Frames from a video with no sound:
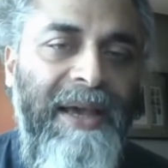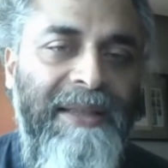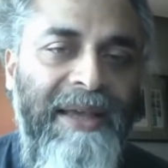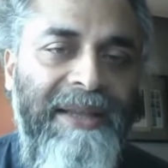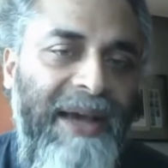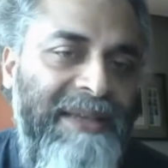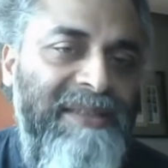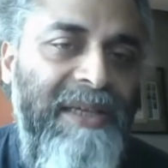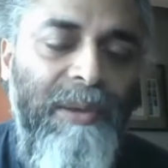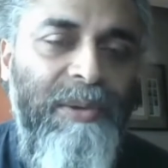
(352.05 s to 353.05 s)
And
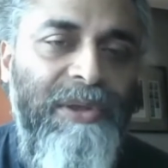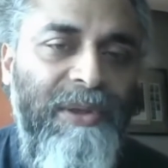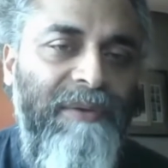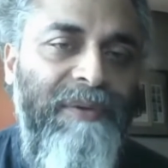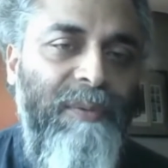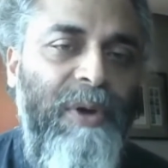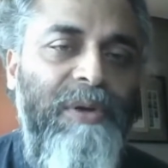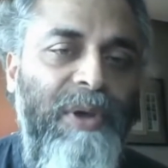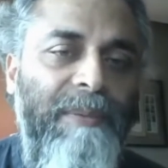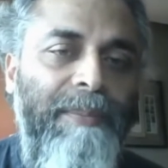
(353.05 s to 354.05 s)
I say, look, if you
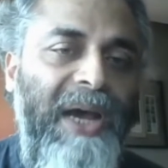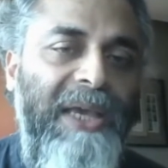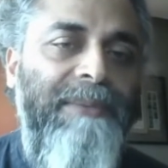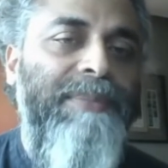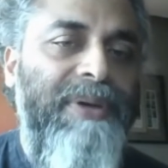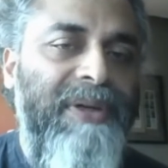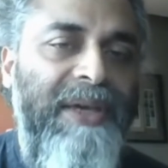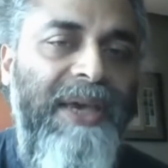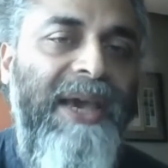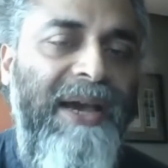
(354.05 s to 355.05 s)
want to imbibe
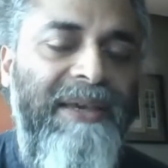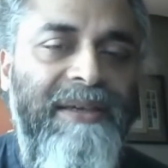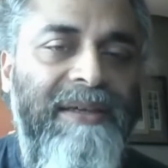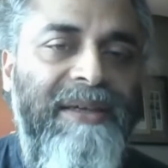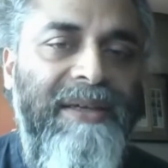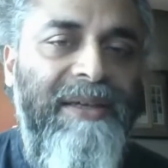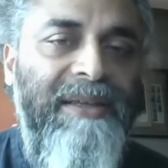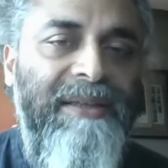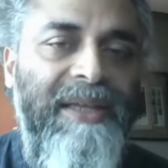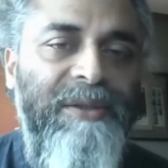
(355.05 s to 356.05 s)
AI,
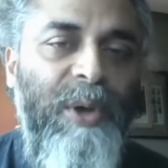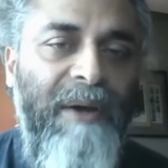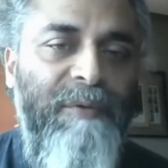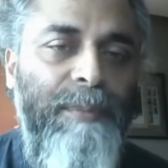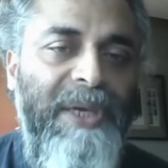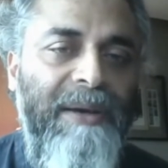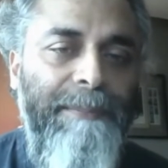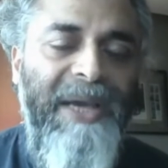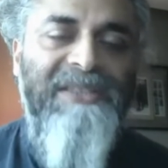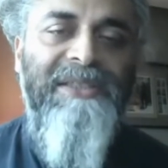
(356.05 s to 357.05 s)
then you have to be
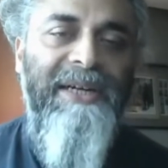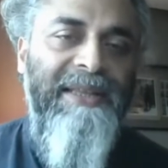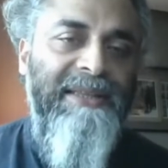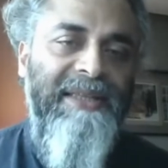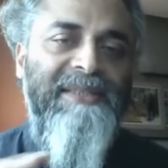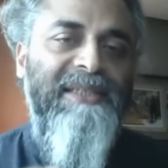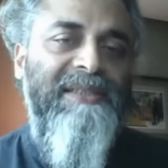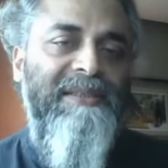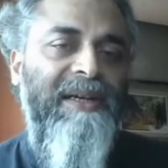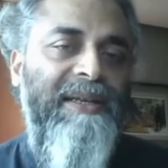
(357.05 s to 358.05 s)
compassionate. And this
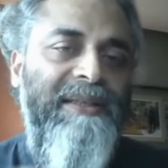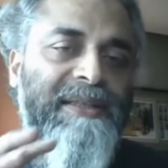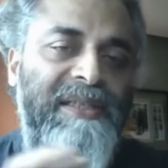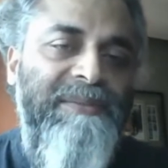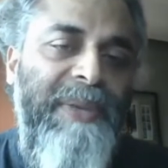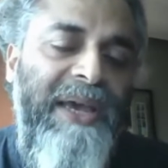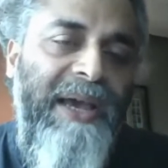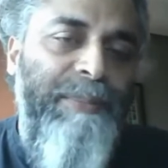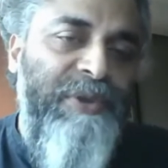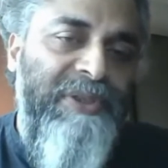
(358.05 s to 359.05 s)
is my
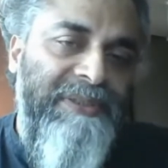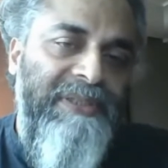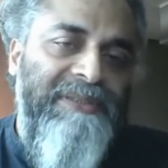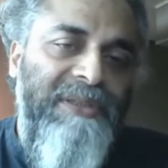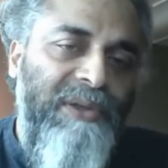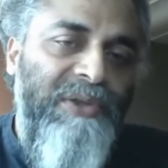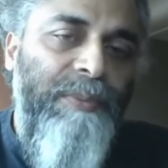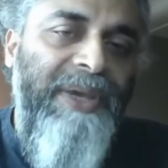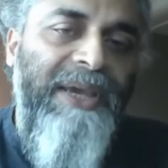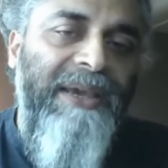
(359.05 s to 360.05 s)
hypothesis.
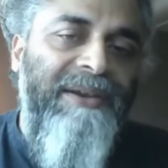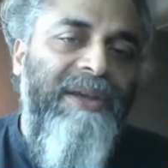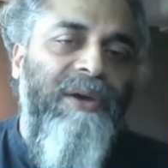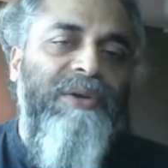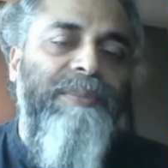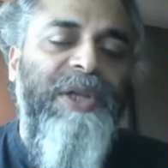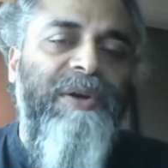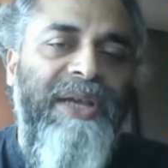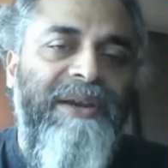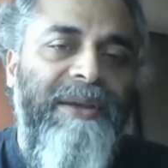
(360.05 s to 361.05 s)
You may agree or you may
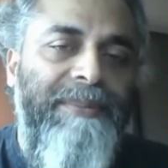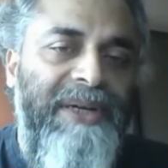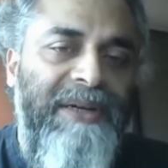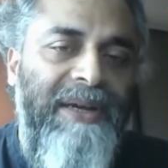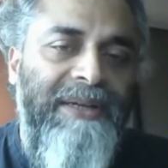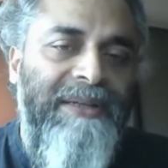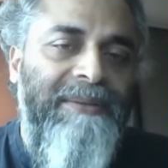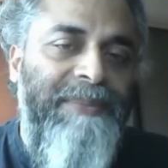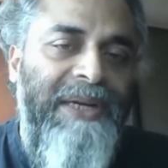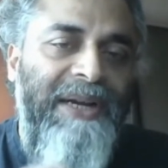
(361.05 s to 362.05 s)
not agree, but
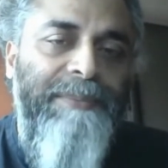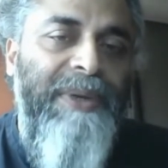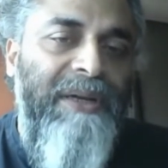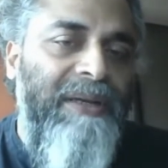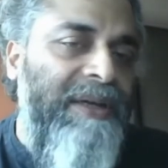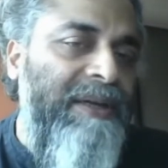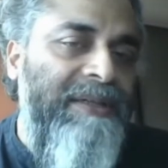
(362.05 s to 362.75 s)
let me